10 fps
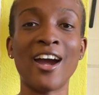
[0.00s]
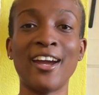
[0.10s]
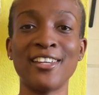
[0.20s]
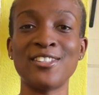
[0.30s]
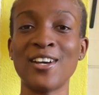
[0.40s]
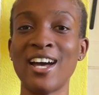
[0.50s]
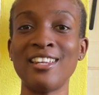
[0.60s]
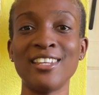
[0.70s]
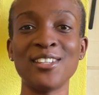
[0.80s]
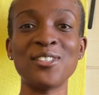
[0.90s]
Alright, so
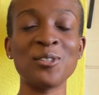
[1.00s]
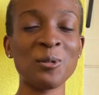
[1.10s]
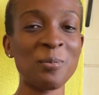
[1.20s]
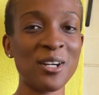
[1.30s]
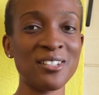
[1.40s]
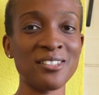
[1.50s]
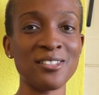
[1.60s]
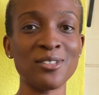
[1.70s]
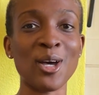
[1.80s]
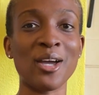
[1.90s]
at least 2
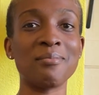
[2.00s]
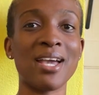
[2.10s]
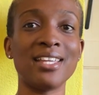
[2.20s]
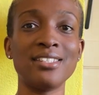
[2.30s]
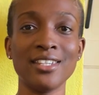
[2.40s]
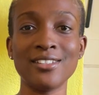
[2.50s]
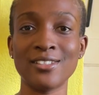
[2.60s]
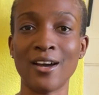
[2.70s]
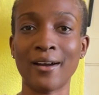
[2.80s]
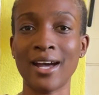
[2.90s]
persons on my
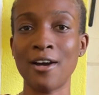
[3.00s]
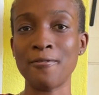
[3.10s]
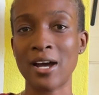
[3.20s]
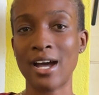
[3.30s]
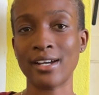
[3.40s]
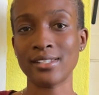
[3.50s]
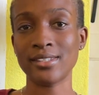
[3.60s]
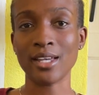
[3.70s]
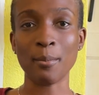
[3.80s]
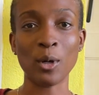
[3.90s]
TikTok have
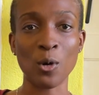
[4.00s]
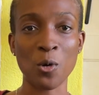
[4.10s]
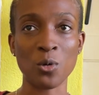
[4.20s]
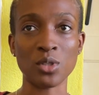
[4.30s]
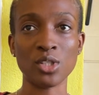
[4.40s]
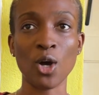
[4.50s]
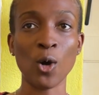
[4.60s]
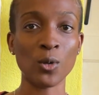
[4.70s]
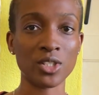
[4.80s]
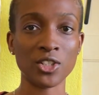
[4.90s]
asked about
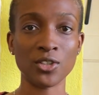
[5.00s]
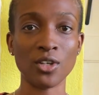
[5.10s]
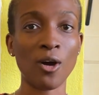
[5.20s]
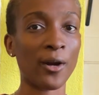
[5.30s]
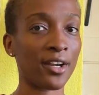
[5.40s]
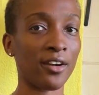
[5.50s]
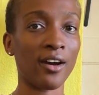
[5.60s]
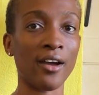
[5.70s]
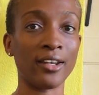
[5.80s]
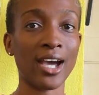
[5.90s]
how to order
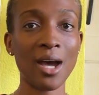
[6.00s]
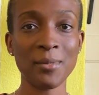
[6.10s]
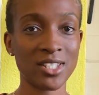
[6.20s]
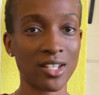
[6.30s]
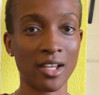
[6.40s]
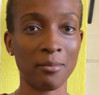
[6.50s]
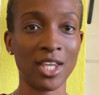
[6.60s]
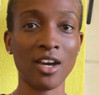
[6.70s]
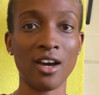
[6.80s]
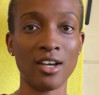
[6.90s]
on Amazon,
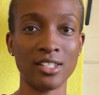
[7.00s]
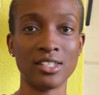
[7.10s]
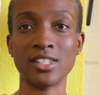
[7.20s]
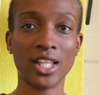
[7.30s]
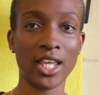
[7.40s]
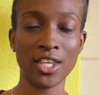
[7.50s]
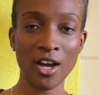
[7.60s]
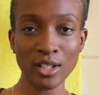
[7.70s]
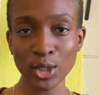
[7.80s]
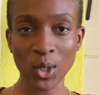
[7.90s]
because
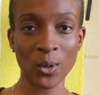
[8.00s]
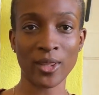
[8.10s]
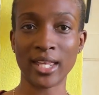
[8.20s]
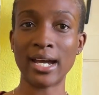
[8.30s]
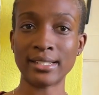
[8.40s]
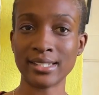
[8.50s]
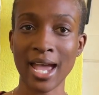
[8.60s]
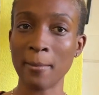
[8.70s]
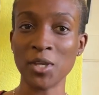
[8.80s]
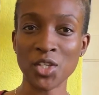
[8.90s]
y'all know that
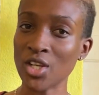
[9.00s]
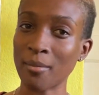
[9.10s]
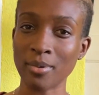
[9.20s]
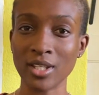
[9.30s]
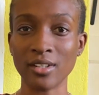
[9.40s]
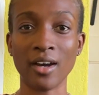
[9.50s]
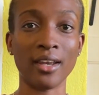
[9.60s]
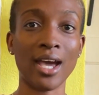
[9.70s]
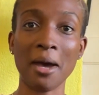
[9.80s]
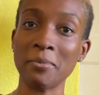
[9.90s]
I be shopping
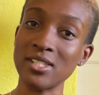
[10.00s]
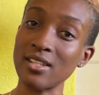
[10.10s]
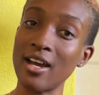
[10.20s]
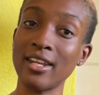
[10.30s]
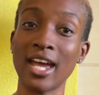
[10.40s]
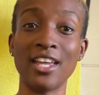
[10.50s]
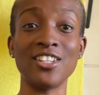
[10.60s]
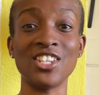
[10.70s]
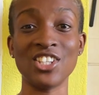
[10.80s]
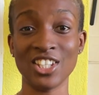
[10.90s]
on Amazon
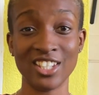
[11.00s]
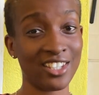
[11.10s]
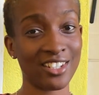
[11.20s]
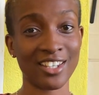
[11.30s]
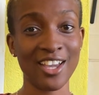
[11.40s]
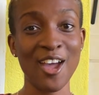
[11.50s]
and Shein.